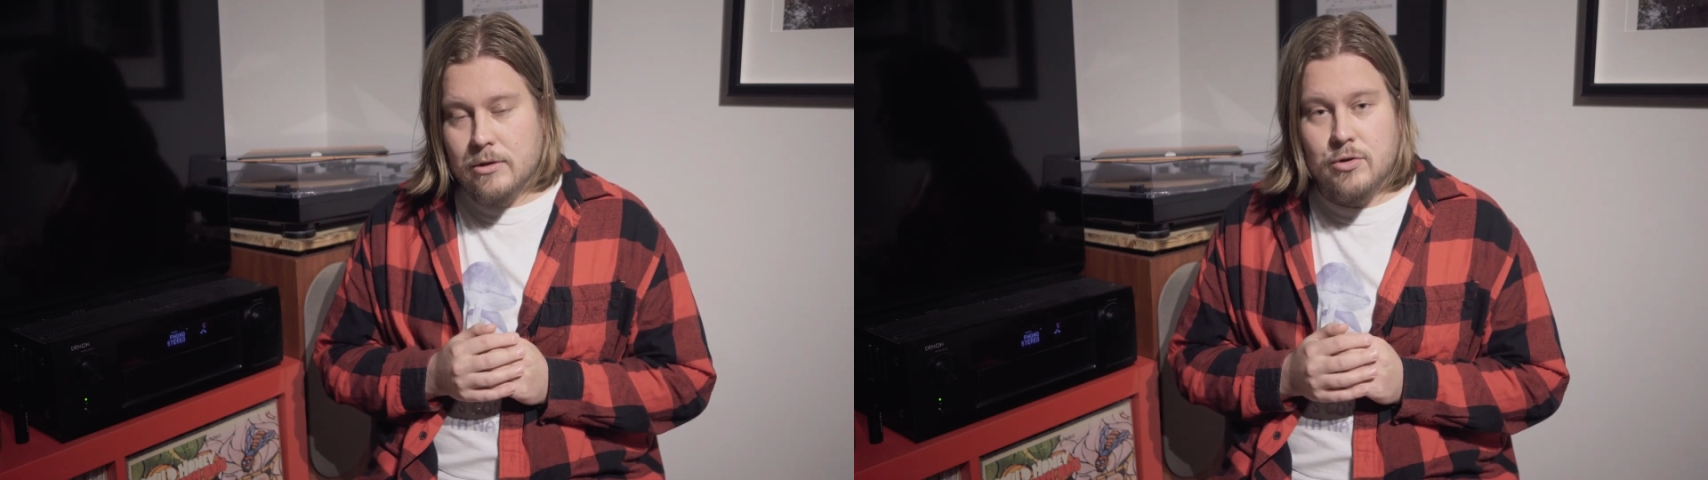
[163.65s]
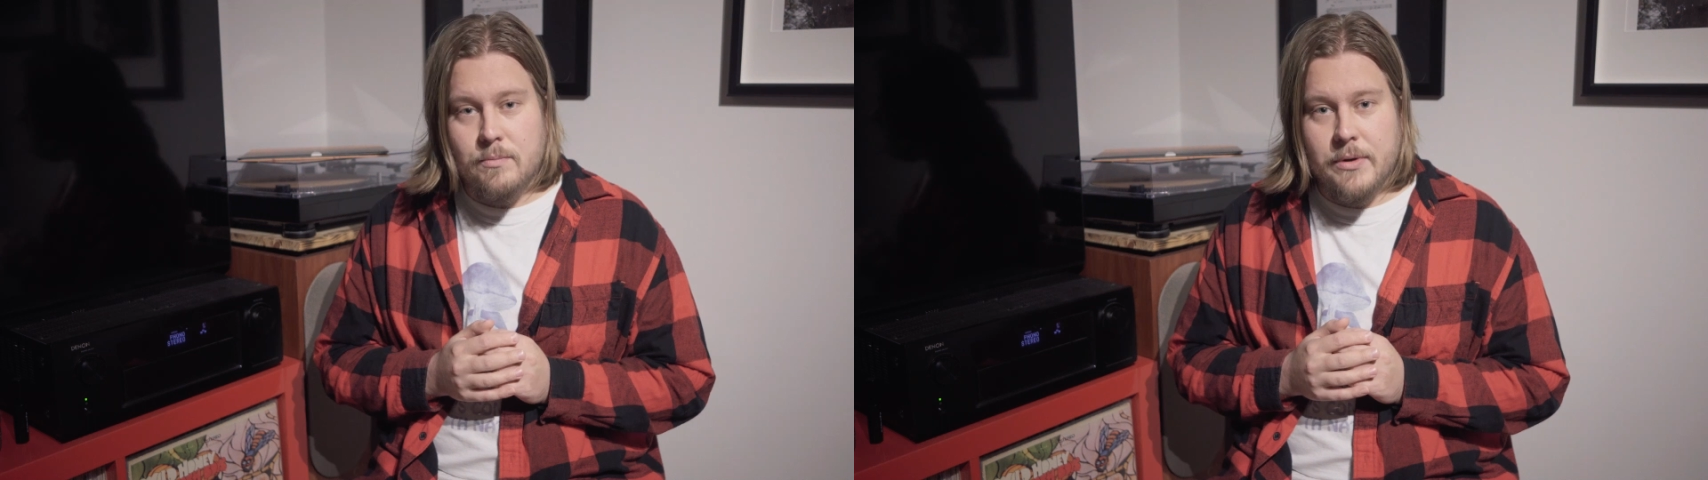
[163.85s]

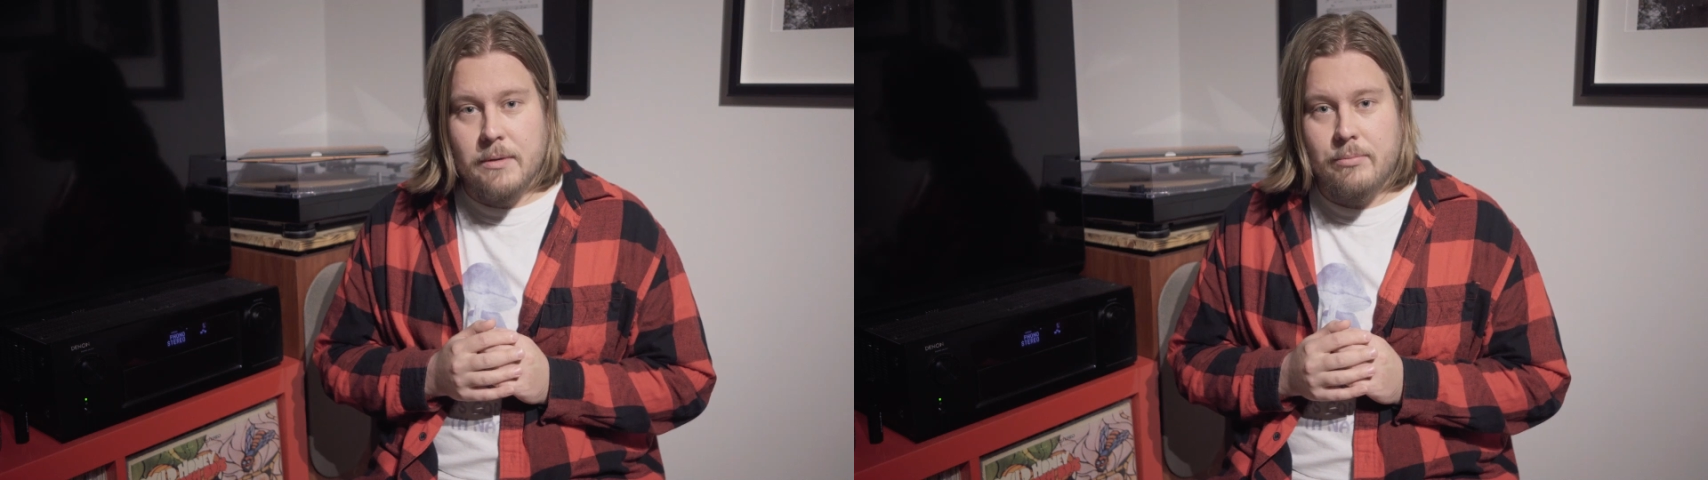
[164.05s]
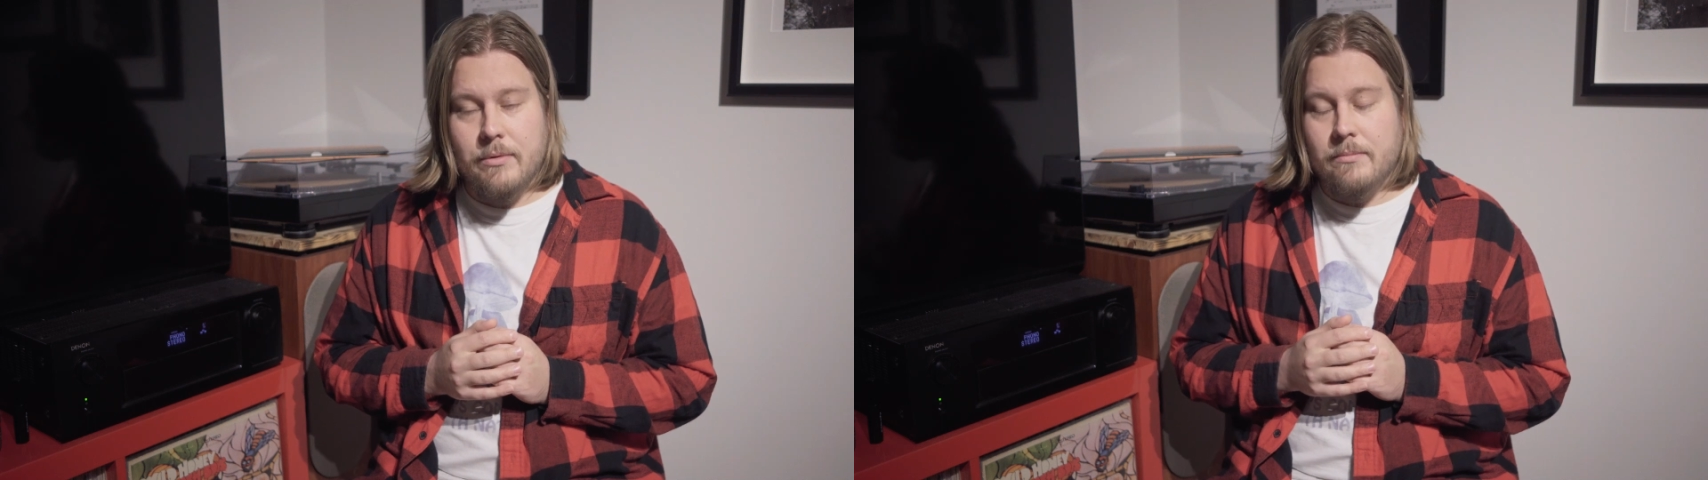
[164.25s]
should be
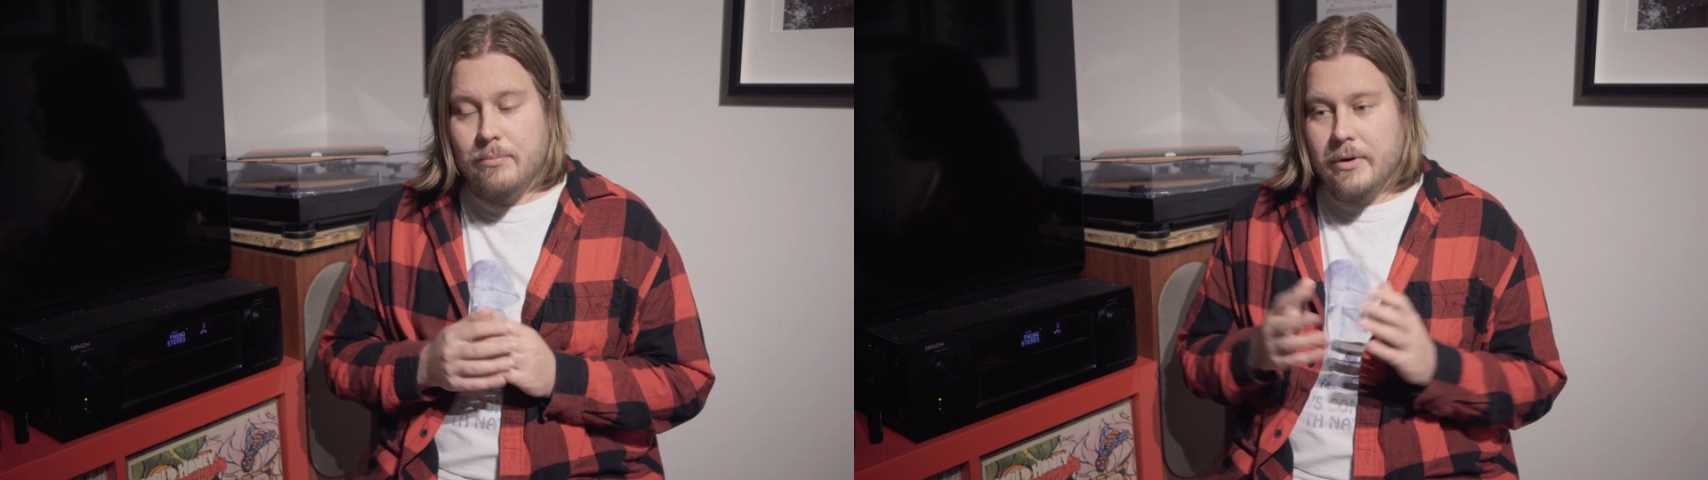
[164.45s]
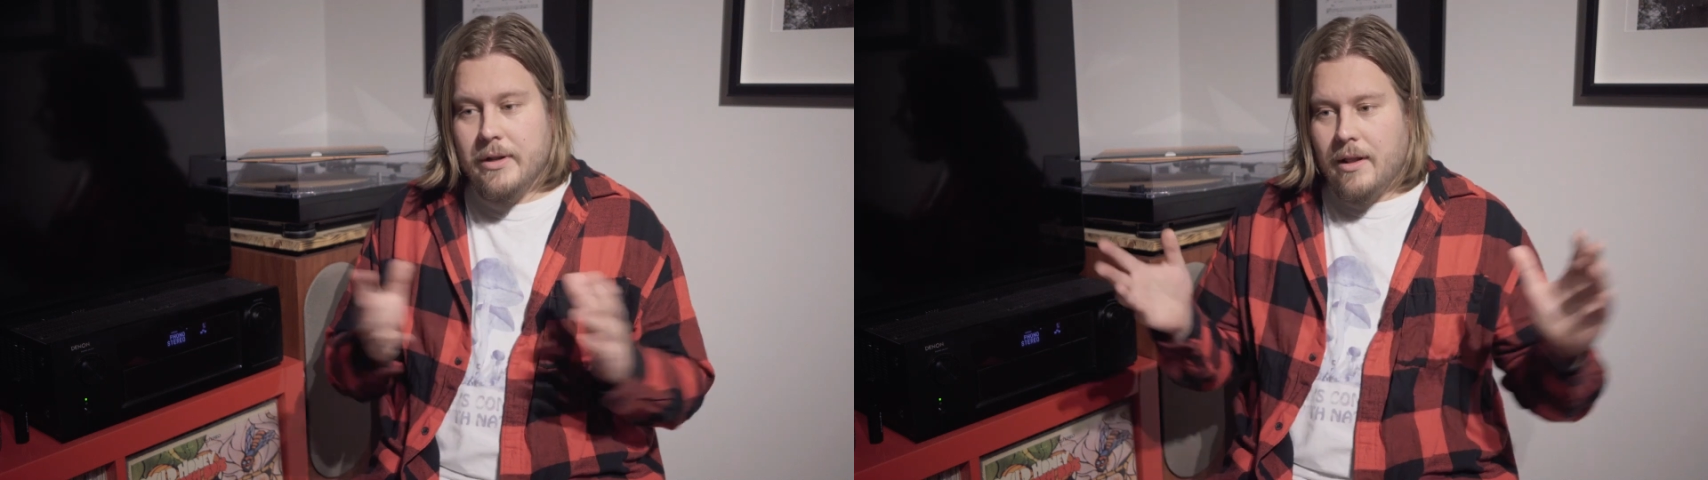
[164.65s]
a pretty